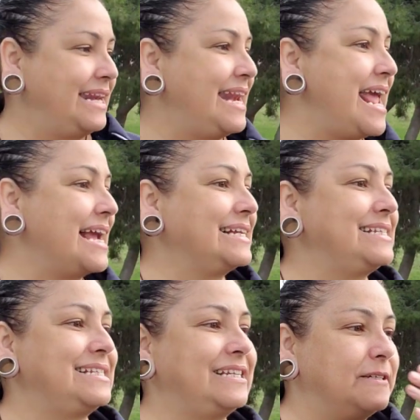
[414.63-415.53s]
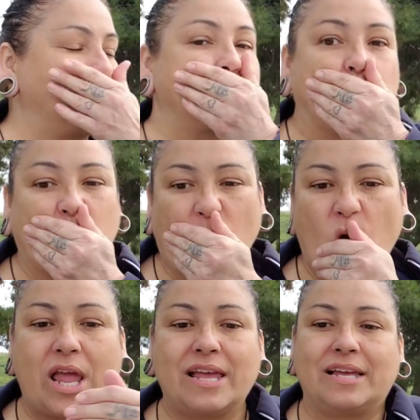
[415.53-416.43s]
Next,
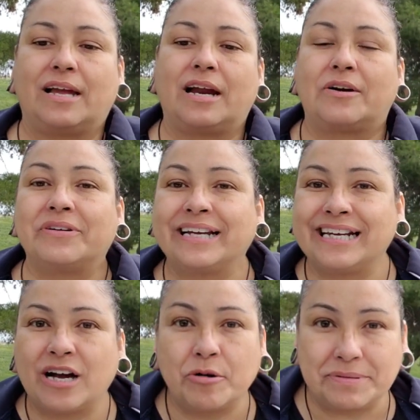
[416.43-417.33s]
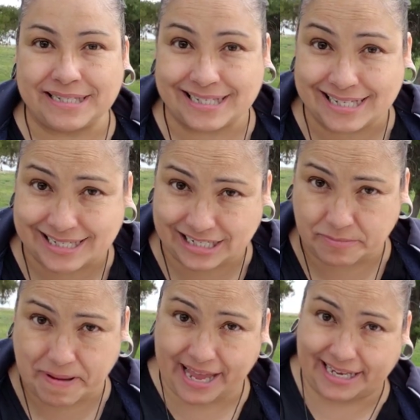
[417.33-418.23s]
we're gonna open
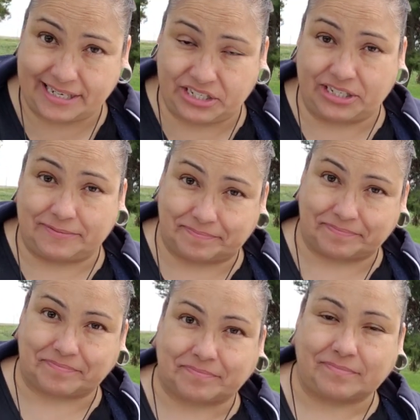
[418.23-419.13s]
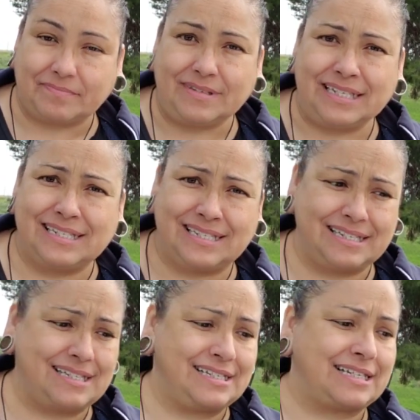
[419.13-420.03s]
Sissy's package.
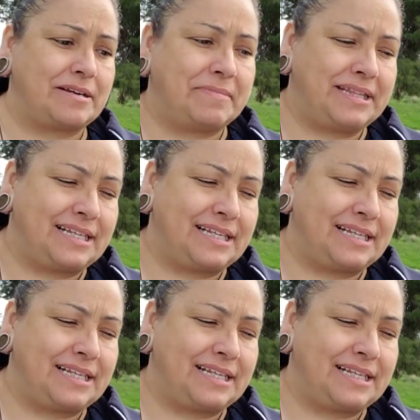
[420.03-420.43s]
Sissy sent